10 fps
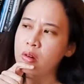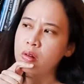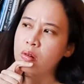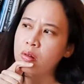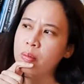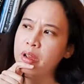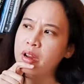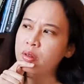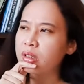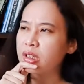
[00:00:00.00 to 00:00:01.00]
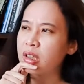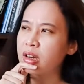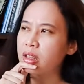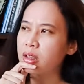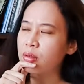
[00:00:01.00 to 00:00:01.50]
know, but I don't see
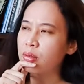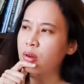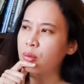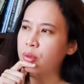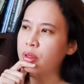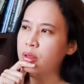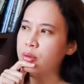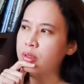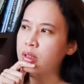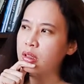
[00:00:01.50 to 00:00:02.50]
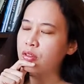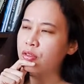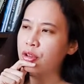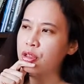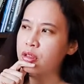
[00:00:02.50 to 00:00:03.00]
anything wrong with using it
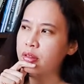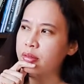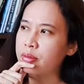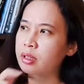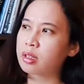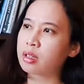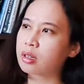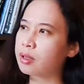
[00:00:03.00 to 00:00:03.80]
for children.